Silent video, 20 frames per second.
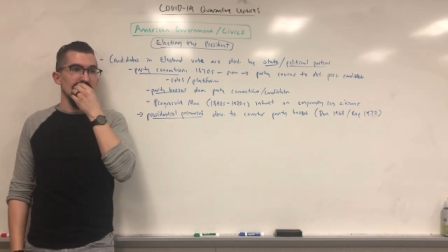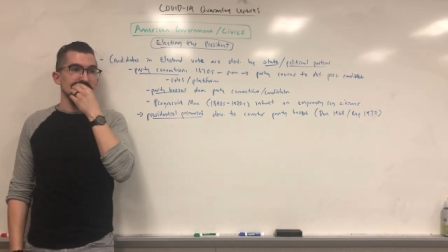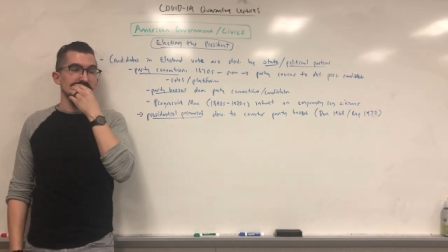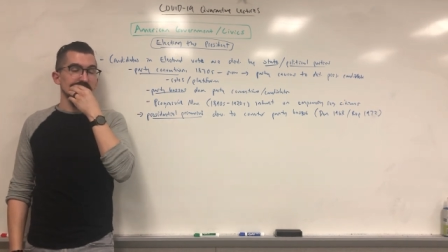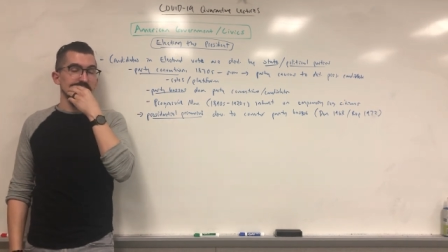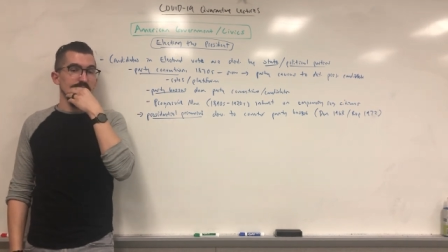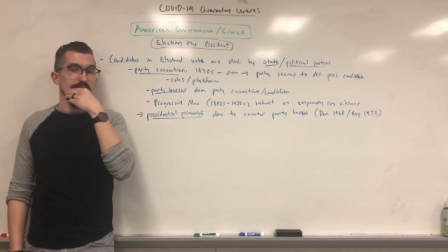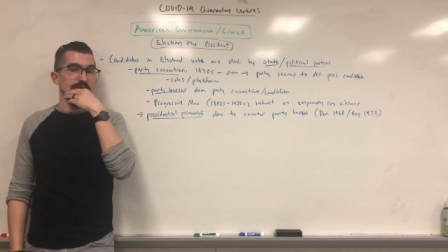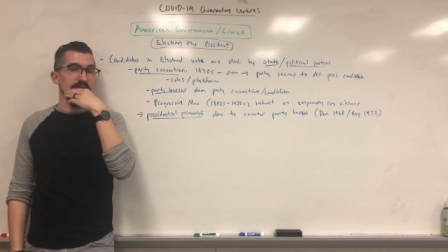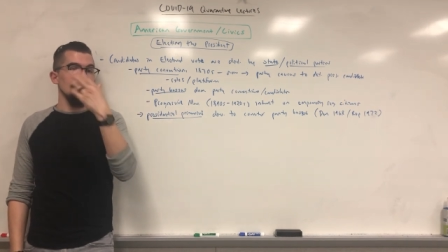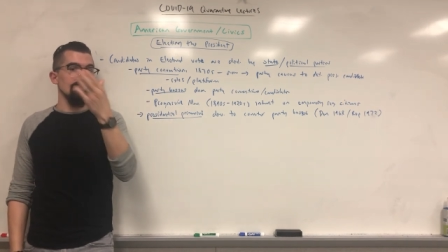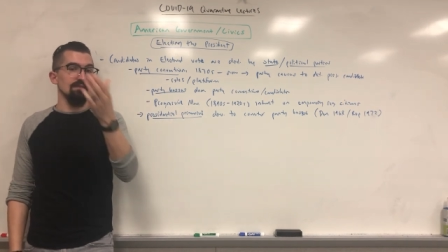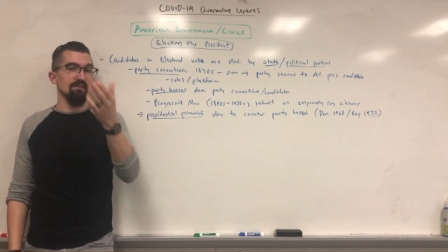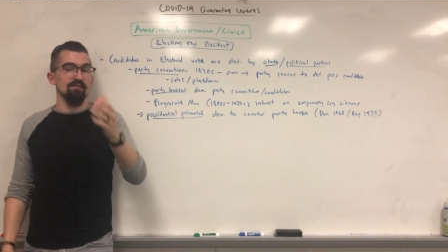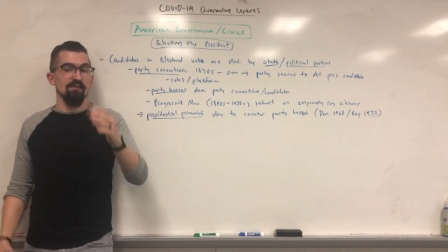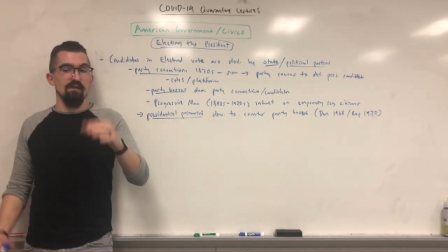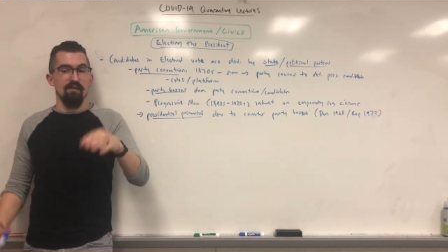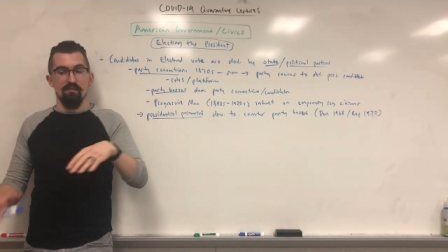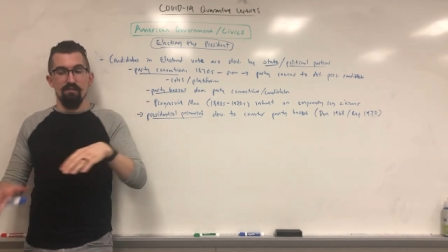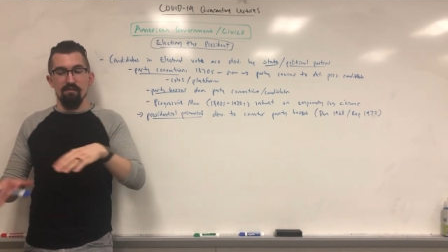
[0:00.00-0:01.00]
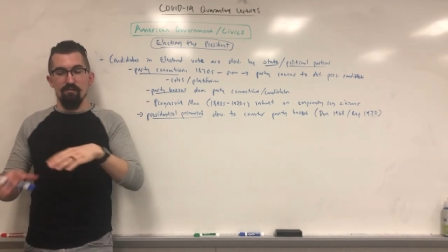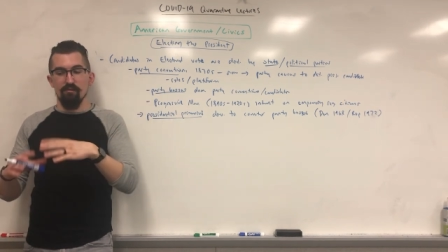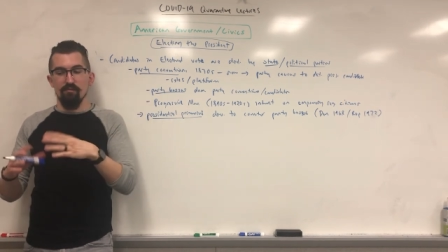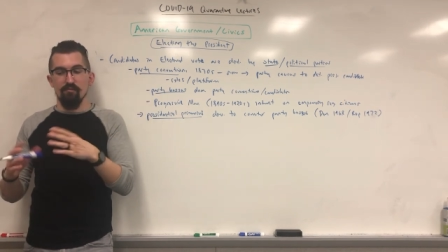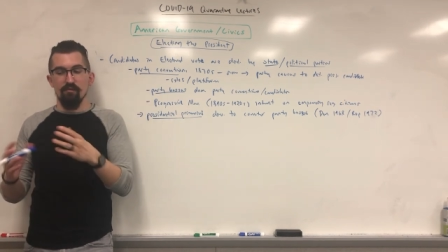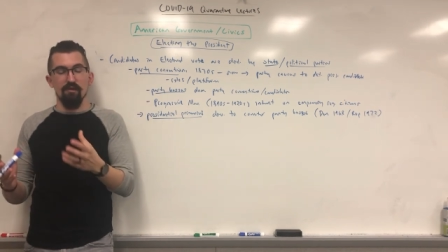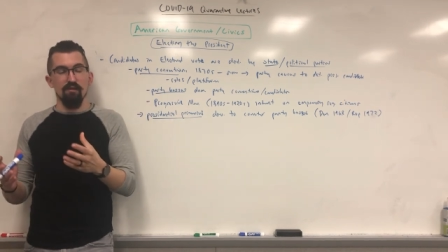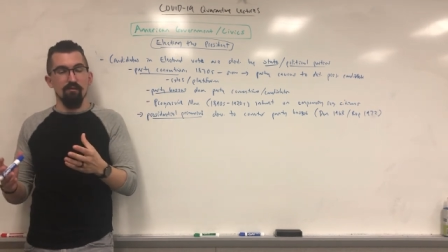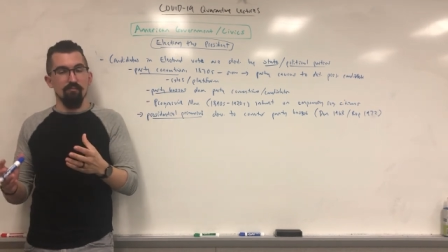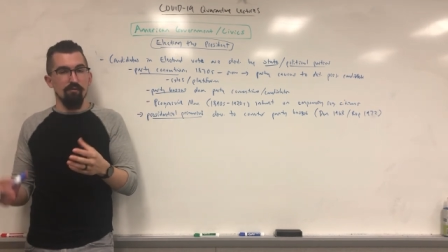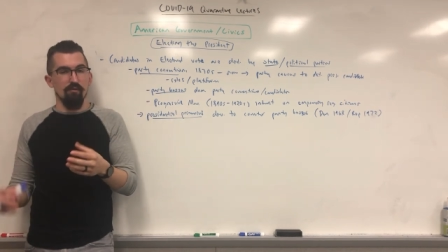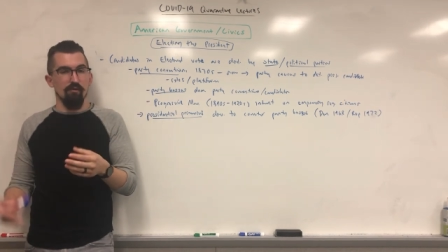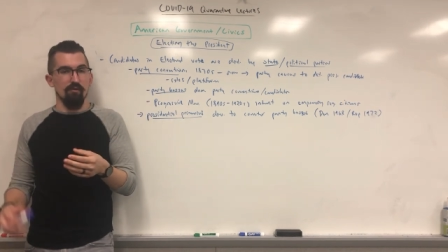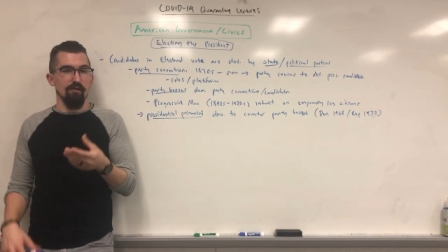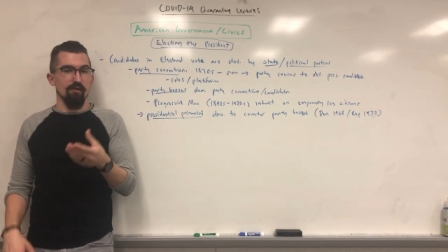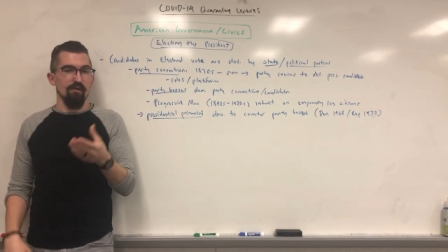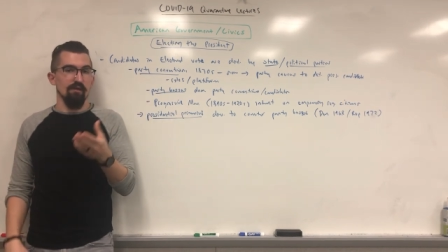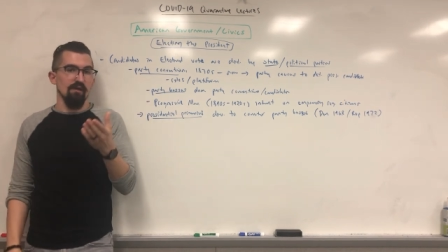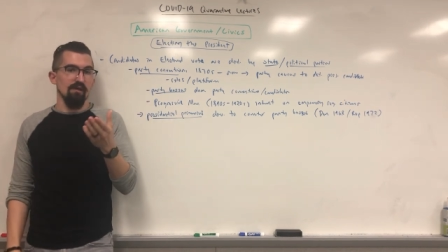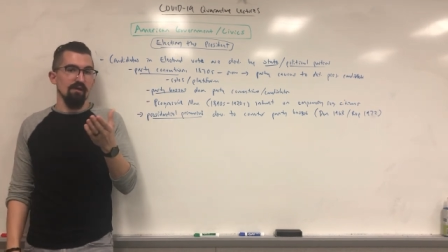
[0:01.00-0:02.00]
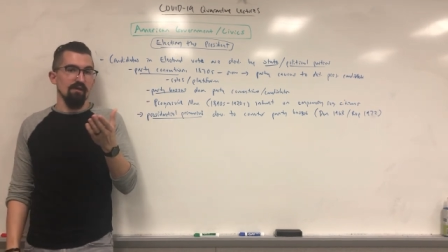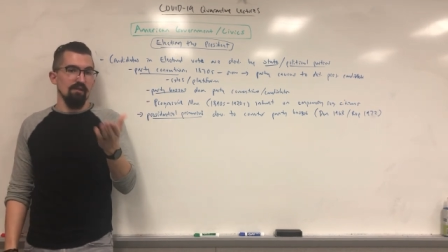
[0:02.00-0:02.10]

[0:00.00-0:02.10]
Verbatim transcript: So inside the Democratic Party,